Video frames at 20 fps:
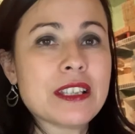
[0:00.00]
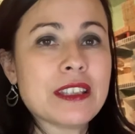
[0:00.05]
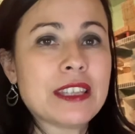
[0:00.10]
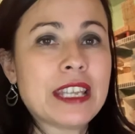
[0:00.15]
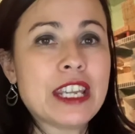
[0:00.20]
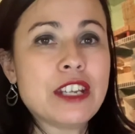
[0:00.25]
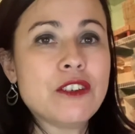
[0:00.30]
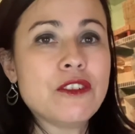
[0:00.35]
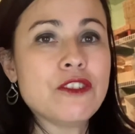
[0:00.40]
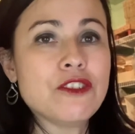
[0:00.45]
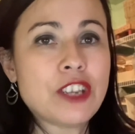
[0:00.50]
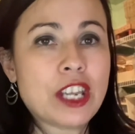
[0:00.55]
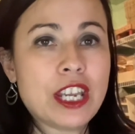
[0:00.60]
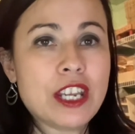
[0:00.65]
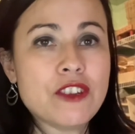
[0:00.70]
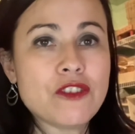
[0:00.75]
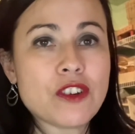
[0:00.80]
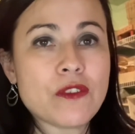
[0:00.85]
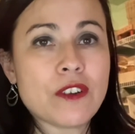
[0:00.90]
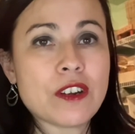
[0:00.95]
they do
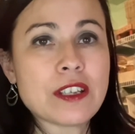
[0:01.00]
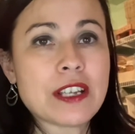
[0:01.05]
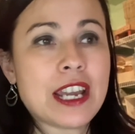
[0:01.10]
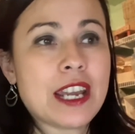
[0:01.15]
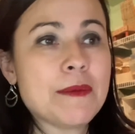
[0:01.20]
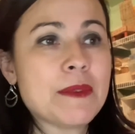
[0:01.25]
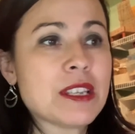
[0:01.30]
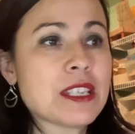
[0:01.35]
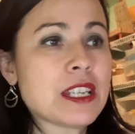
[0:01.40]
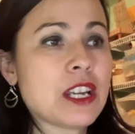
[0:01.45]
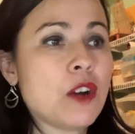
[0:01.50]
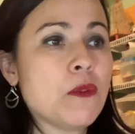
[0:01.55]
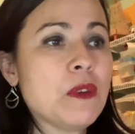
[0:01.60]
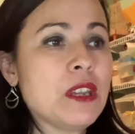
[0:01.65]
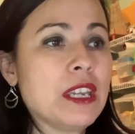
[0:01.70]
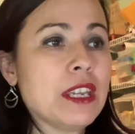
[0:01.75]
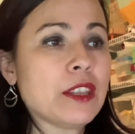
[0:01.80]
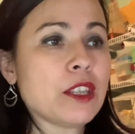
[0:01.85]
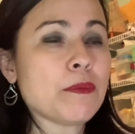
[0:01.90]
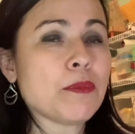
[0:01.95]
change over time until we
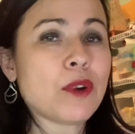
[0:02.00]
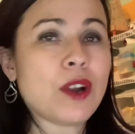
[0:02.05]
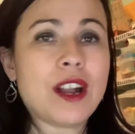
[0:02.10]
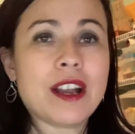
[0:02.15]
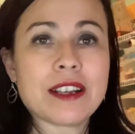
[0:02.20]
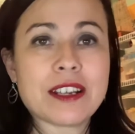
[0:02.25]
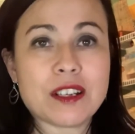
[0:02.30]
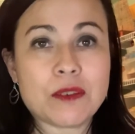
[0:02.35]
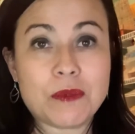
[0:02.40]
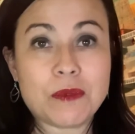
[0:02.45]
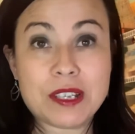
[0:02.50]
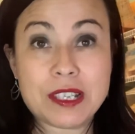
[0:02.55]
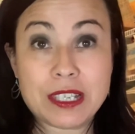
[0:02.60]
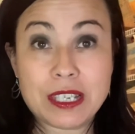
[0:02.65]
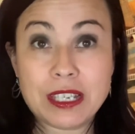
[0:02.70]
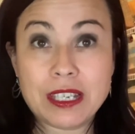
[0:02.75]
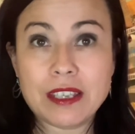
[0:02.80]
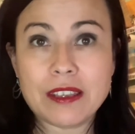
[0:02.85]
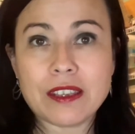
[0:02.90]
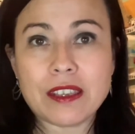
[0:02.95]
get the product we
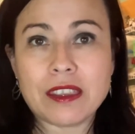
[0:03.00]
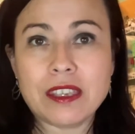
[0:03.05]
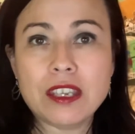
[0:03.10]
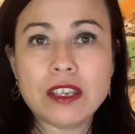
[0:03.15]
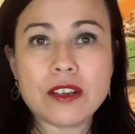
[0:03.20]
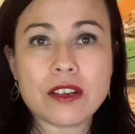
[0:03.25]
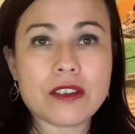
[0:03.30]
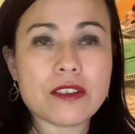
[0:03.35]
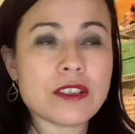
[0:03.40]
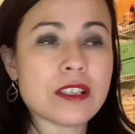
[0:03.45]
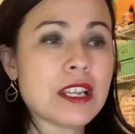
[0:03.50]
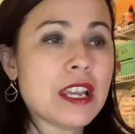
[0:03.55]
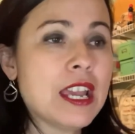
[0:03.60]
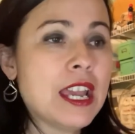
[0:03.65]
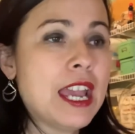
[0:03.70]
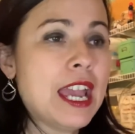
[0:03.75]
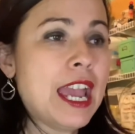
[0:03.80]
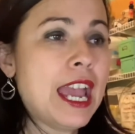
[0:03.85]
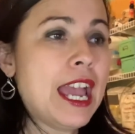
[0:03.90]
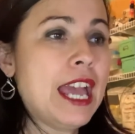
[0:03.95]
see in the theaters.
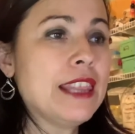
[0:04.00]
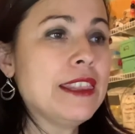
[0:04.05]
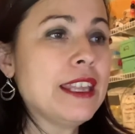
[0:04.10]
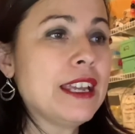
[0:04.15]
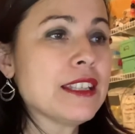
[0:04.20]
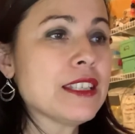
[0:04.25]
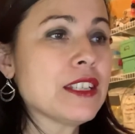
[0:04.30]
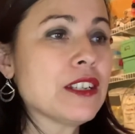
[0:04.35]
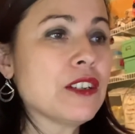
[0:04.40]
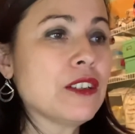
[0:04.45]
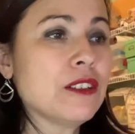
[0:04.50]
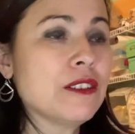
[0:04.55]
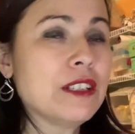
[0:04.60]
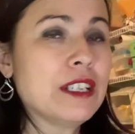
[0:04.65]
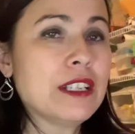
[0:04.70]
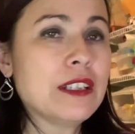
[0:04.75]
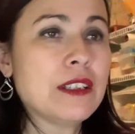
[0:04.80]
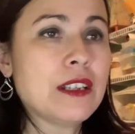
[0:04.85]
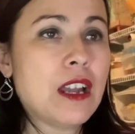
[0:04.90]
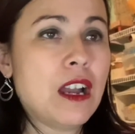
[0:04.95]
And that's
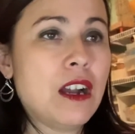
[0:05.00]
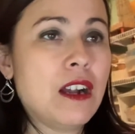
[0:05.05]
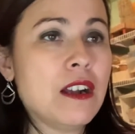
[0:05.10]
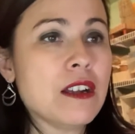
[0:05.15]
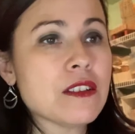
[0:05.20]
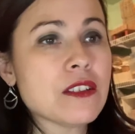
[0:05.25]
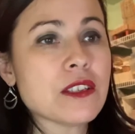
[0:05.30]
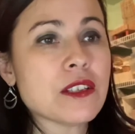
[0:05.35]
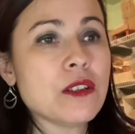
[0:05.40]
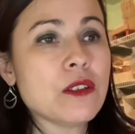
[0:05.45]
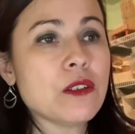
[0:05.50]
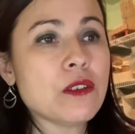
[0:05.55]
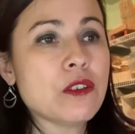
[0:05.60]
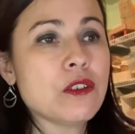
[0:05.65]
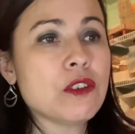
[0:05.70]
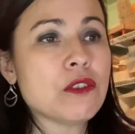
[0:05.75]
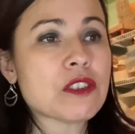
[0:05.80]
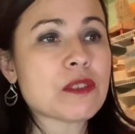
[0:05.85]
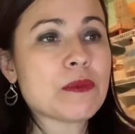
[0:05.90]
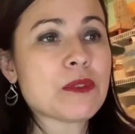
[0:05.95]
including Han Solo,
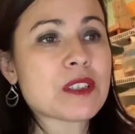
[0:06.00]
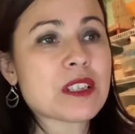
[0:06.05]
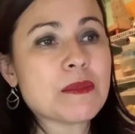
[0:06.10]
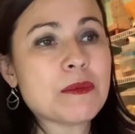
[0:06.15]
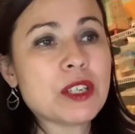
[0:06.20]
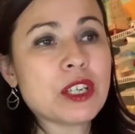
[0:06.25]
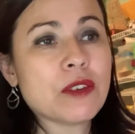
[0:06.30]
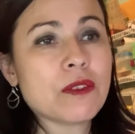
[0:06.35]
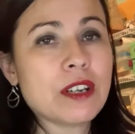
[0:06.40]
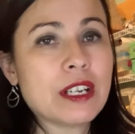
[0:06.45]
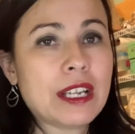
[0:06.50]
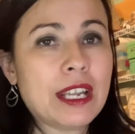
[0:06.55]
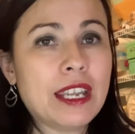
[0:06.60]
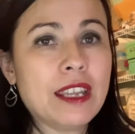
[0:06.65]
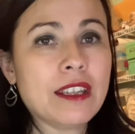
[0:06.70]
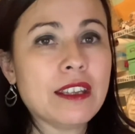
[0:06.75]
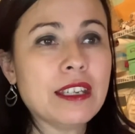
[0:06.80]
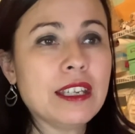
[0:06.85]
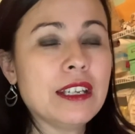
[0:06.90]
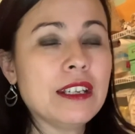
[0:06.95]
who was supposed to be a green
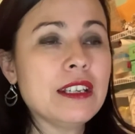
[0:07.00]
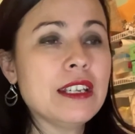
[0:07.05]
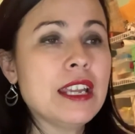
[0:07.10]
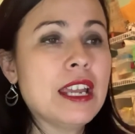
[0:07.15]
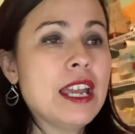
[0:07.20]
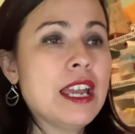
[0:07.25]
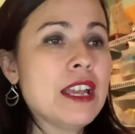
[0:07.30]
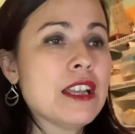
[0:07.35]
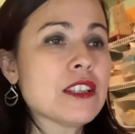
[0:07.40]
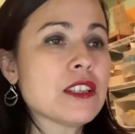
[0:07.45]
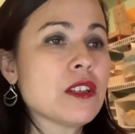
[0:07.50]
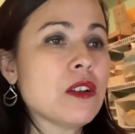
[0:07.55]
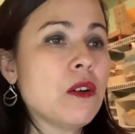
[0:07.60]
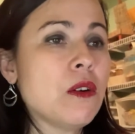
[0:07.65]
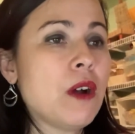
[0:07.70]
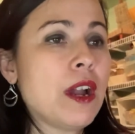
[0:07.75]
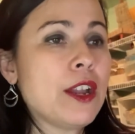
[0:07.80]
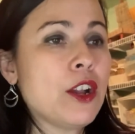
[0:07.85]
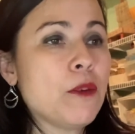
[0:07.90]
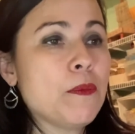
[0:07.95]
alien. So
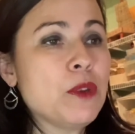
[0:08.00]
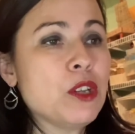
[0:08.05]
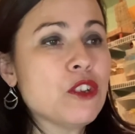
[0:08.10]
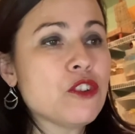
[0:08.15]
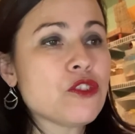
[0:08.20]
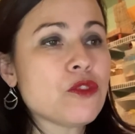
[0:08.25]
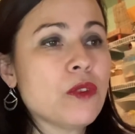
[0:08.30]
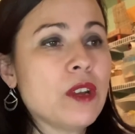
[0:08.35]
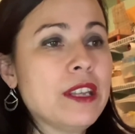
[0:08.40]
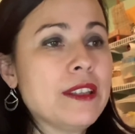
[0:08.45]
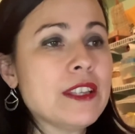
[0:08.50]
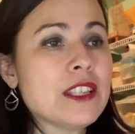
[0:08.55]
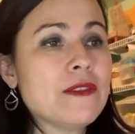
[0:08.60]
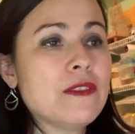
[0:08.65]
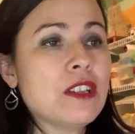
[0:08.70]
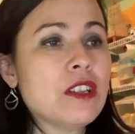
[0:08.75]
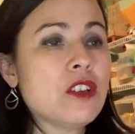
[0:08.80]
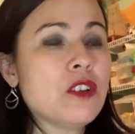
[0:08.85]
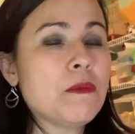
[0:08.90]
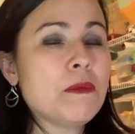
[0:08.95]
I hope you enjoyed this
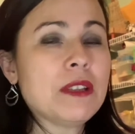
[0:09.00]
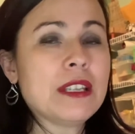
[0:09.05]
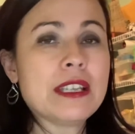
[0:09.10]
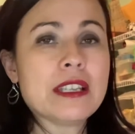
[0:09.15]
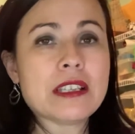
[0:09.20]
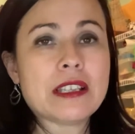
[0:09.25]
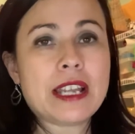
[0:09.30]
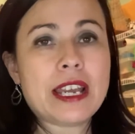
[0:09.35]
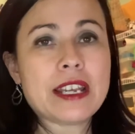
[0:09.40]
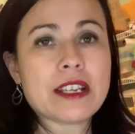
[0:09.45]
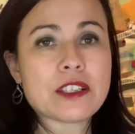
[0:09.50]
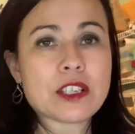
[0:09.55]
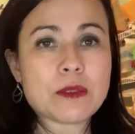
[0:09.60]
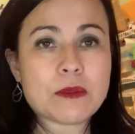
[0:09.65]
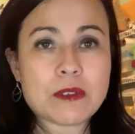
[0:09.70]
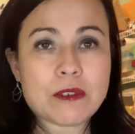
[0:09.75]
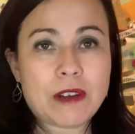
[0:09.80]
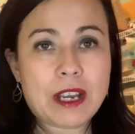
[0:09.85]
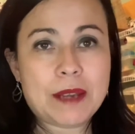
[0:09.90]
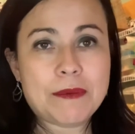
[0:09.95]
video. Please like,
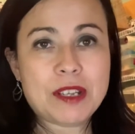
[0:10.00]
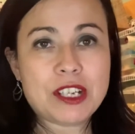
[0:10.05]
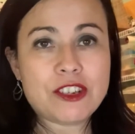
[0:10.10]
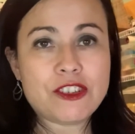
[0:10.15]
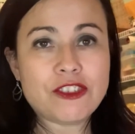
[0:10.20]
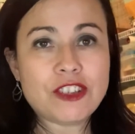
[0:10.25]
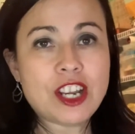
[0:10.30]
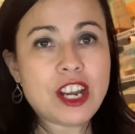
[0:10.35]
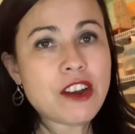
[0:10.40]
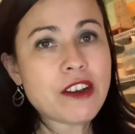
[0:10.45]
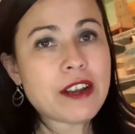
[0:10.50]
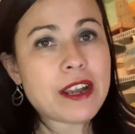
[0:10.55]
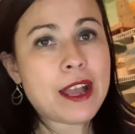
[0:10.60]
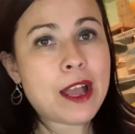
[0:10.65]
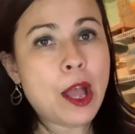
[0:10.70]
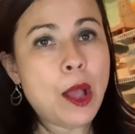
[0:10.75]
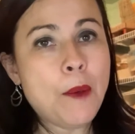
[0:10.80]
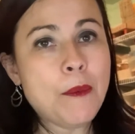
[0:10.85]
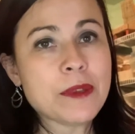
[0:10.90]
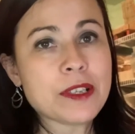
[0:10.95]
subscribe, and share. It
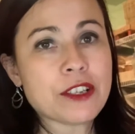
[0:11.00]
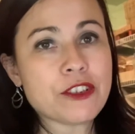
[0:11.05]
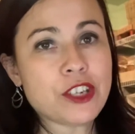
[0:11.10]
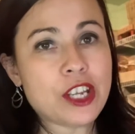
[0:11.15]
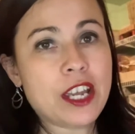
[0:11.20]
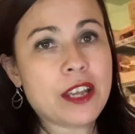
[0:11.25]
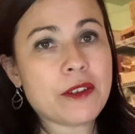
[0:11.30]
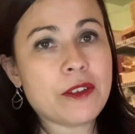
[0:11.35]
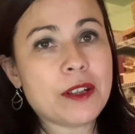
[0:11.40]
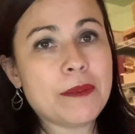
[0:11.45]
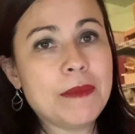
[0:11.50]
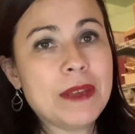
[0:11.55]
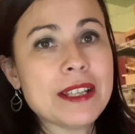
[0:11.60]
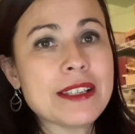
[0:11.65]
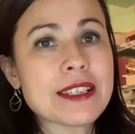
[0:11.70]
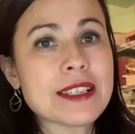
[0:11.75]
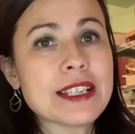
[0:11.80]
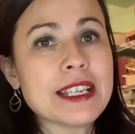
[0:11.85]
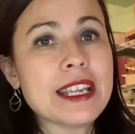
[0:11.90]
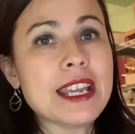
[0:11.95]
helps the channel
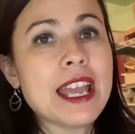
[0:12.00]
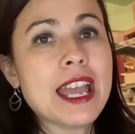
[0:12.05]
immensely.